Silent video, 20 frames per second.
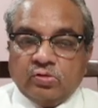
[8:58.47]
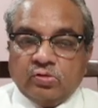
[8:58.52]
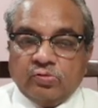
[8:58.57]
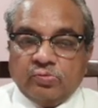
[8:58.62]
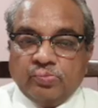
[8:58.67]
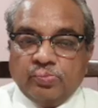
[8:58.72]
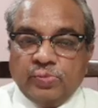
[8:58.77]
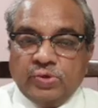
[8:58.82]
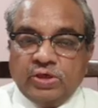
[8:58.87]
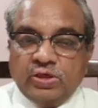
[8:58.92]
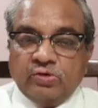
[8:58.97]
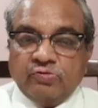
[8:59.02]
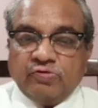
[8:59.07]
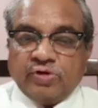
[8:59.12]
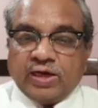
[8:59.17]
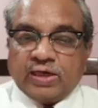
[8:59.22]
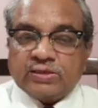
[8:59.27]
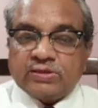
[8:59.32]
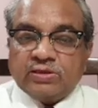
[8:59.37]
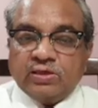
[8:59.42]
Mean
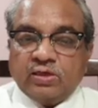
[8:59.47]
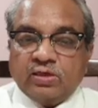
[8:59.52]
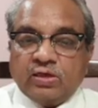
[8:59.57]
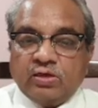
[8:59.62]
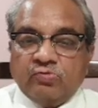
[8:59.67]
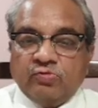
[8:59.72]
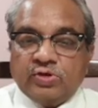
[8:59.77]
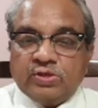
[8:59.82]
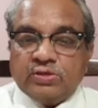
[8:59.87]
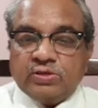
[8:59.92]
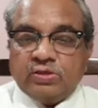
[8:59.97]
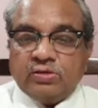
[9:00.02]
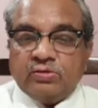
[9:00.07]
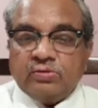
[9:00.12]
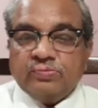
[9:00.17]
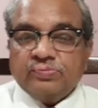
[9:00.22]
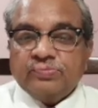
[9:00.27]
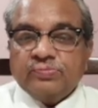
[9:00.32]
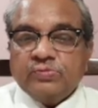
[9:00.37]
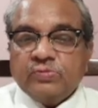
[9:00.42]
fractional conversion
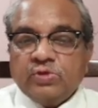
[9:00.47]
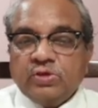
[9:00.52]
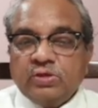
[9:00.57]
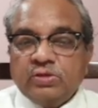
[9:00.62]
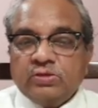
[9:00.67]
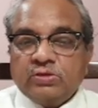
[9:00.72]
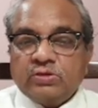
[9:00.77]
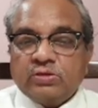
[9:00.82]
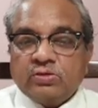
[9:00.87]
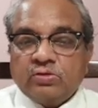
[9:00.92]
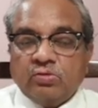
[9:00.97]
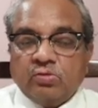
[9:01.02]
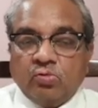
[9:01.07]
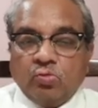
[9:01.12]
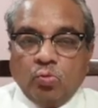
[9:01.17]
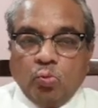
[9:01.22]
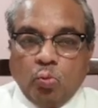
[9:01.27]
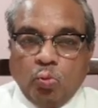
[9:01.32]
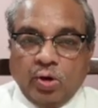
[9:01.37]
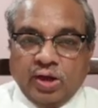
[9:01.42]
is
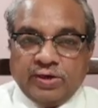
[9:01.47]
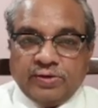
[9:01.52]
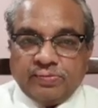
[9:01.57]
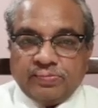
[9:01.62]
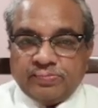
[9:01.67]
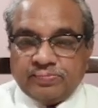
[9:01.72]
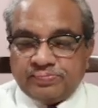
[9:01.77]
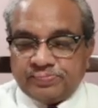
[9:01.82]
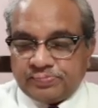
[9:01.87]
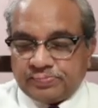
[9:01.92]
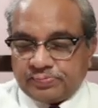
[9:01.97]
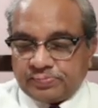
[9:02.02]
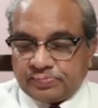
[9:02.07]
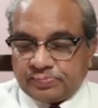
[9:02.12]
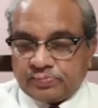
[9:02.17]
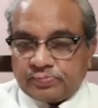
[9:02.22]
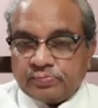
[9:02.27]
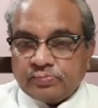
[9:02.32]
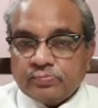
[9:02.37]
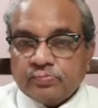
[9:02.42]
1.
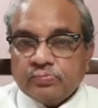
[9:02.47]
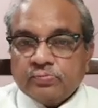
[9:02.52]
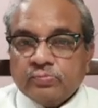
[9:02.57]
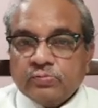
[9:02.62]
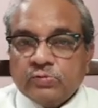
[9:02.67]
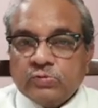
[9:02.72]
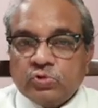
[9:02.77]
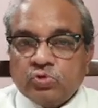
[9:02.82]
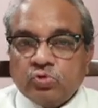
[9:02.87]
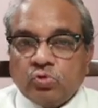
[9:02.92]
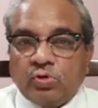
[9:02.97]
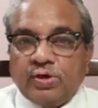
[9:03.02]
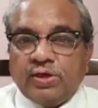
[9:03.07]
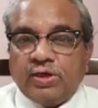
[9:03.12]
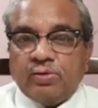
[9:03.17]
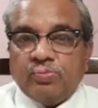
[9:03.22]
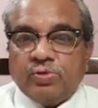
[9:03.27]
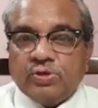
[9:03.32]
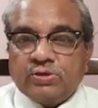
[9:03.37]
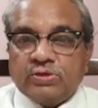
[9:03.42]
So
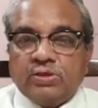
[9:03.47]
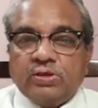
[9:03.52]
100%